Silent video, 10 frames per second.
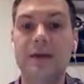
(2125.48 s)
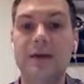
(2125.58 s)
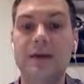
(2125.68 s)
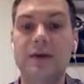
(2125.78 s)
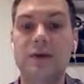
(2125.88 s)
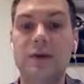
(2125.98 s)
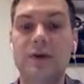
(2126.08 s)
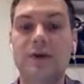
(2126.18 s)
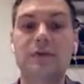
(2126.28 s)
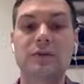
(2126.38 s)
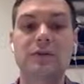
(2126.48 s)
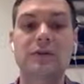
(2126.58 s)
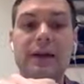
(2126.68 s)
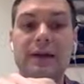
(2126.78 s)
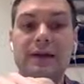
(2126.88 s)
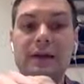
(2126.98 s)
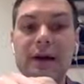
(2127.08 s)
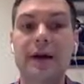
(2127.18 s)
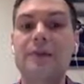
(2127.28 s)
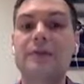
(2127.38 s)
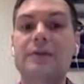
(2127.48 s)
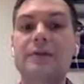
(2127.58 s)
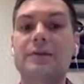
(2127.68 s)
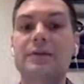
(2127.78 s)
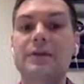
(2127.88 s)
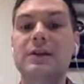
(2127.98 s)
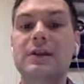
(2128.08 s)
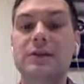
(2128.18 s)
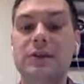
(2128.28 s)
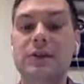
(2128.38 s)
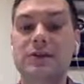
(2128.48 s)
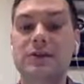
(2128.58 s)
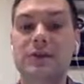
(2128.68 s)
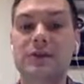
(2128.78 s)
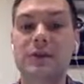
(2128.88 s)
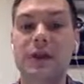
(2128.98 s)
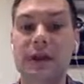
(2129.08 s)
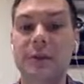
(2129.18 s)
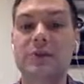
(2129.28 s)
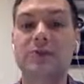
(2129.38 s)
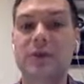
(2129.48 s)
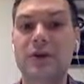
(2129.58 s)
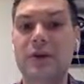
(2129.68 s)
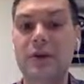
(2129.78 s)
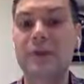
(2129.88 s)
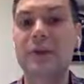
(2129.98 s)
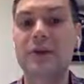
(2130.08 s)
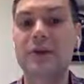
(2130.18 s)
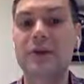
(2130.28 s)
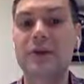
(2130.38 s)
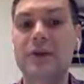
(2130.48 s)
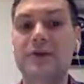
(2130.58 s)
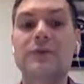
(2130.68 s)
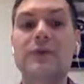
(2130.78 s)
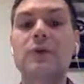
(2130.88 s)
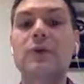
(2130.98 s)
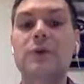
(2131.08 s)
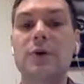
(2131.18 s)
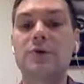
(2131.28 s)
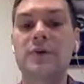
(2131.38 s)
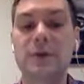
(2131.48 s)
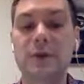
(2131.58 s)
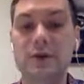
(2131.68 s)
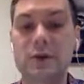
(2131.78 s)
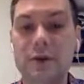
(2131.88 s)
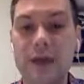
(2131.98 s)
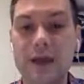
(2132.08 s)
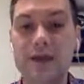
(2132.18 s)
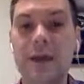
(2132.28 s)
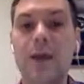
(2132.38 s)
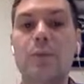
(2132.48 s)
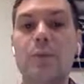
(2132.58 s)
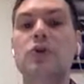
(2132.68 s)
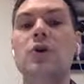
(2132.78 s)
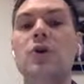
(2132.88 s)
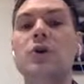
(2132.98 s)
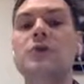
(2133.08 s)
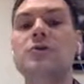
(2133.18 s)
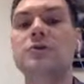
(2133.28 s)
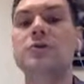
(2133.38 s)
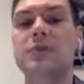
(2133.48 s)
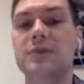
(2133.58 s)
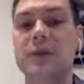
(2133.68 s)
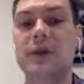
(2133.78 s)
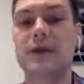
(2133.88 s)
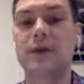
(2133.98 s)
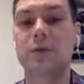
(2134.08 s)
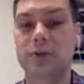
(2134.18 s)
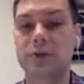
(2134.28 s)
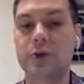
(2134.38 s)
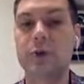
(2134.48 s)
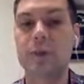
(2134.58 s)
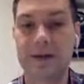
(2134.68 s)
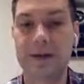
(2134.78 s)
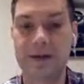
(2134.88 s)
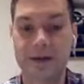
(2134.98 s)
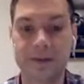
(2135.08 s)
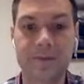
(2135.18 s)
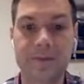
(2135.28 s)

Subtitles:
is going to let other teachers and administrators view the docent that you created, but no student data will show up on there.